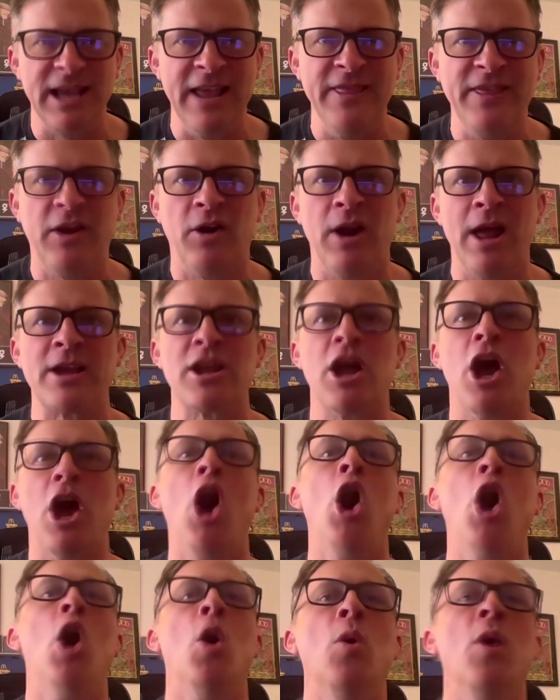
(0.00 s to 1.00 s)
And they're like,
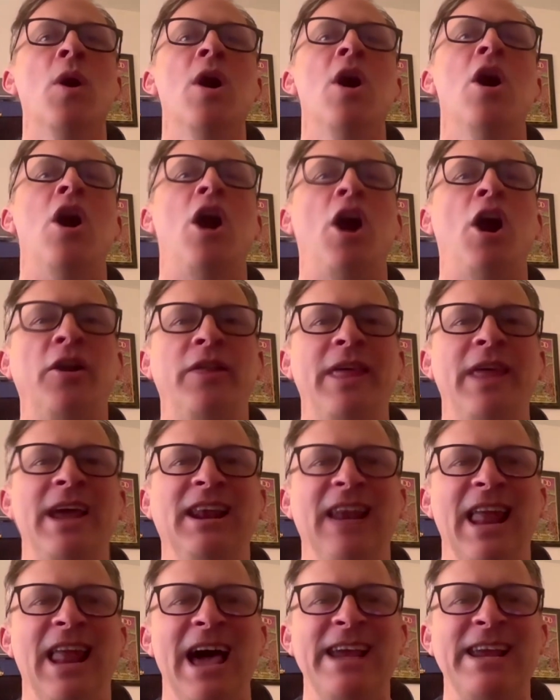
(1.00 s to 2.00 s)
oh, are
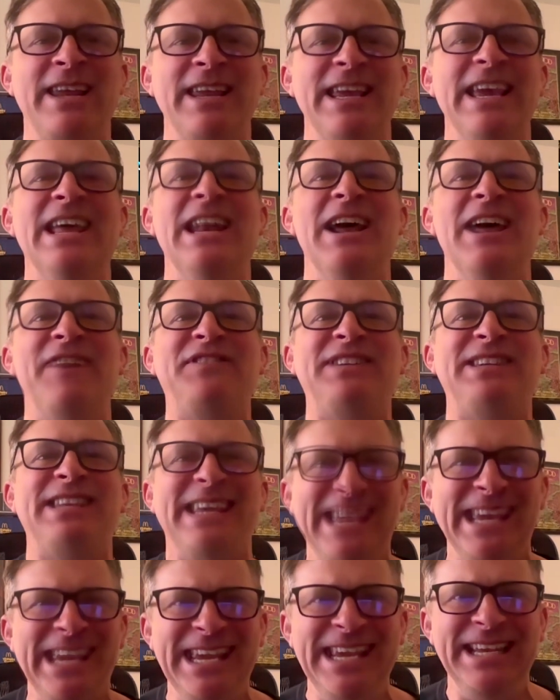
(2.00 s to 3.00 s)
they like
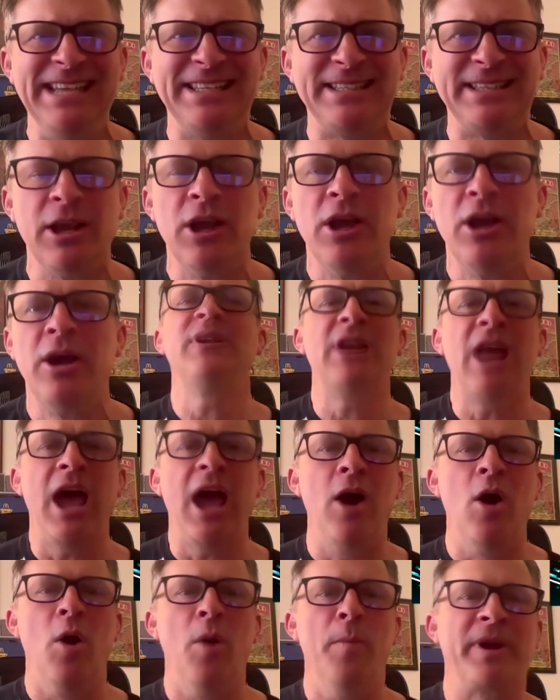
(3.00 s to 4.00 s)
NFTs?
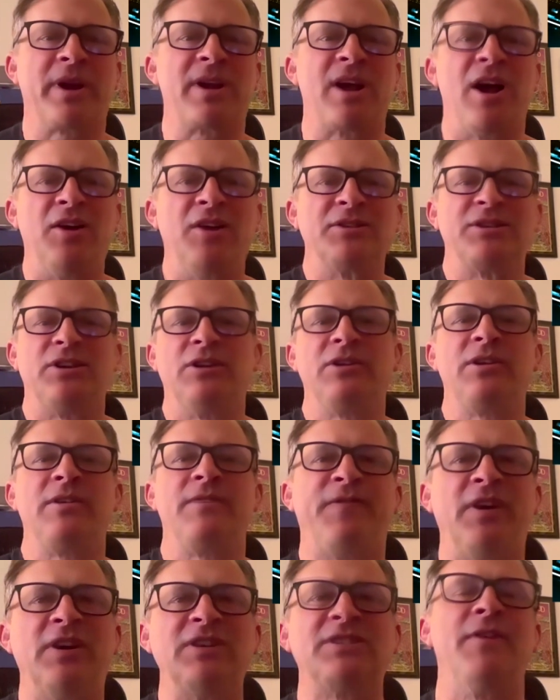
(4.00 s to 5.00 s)
No, because
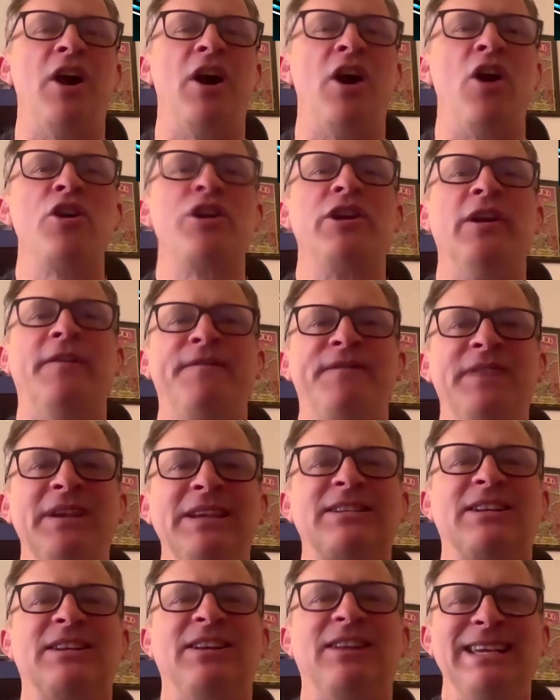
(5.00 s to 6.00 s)
first of all, you're
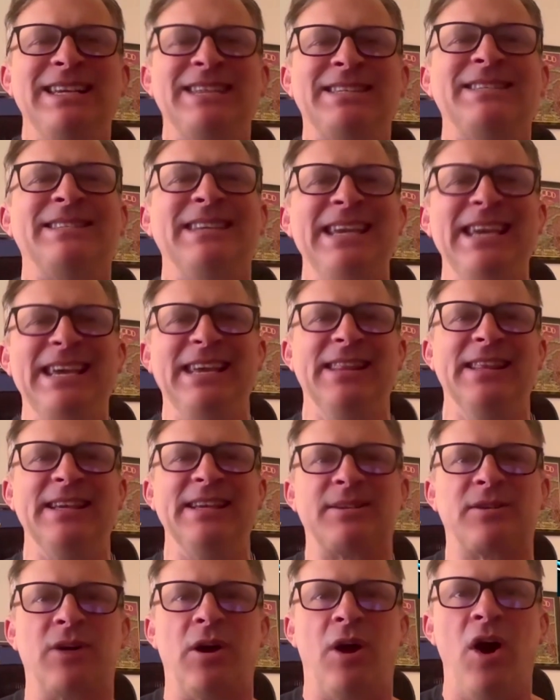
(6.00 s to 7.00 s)
physically seeing
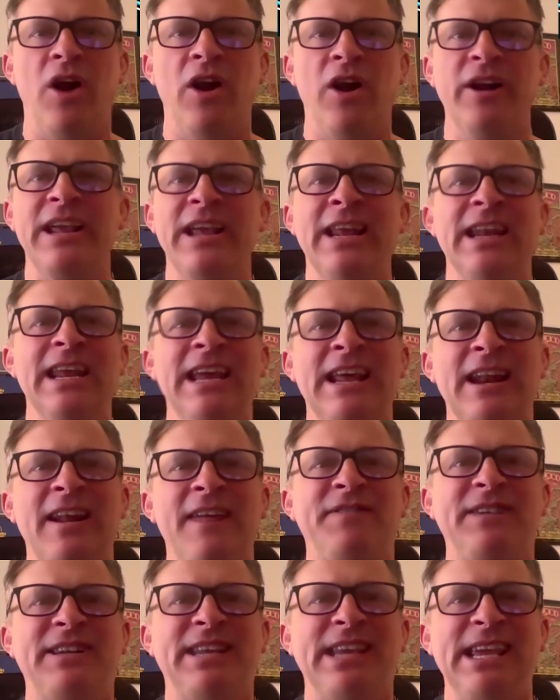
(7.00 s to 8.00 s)
this card. An
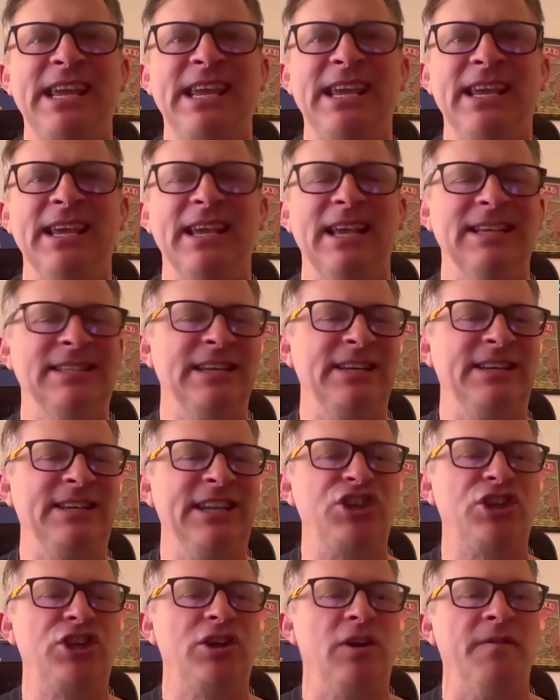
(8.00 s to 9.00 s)
NFT is a
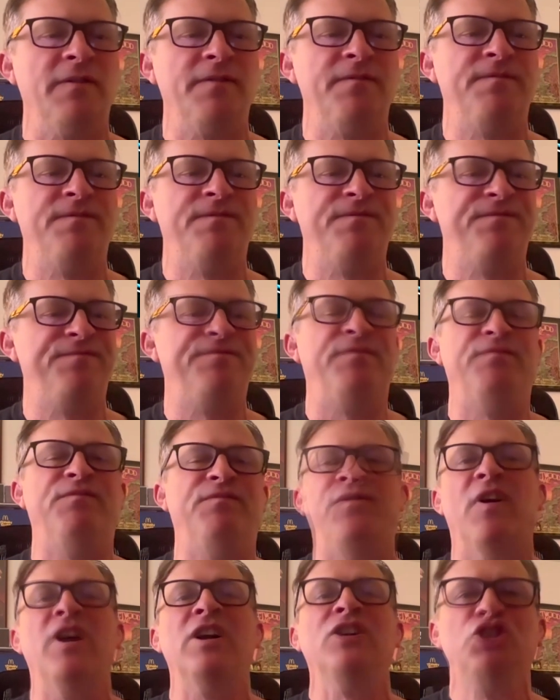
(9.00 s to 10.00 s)
digital
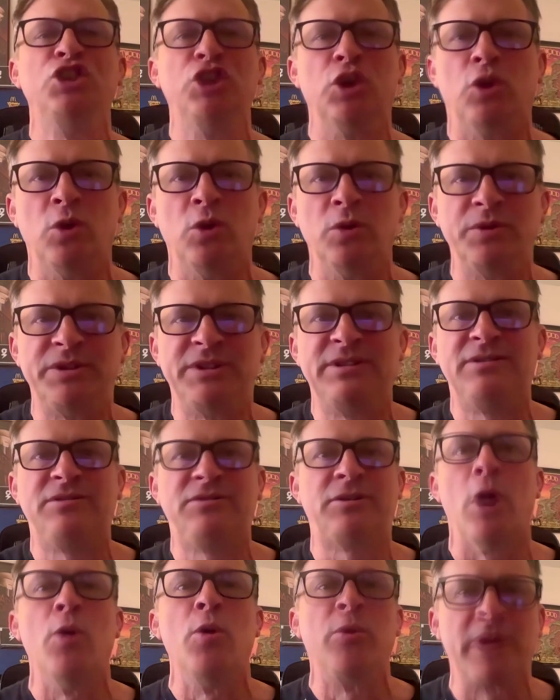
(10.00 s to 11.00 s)
fungible
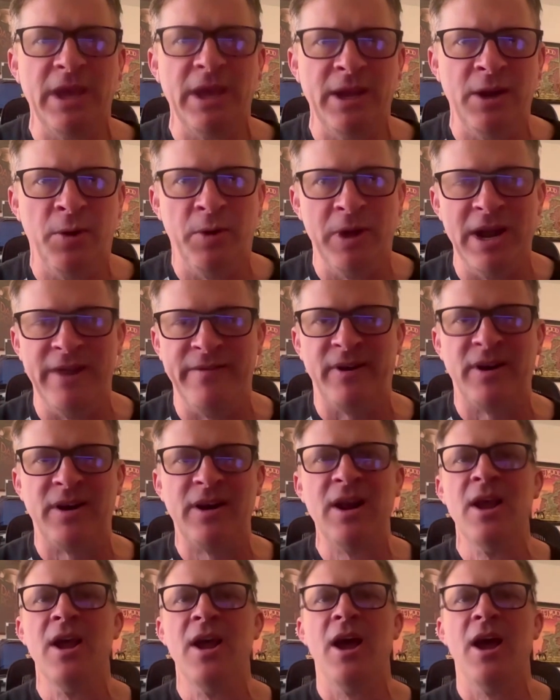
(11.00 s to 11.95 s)
token or whatever.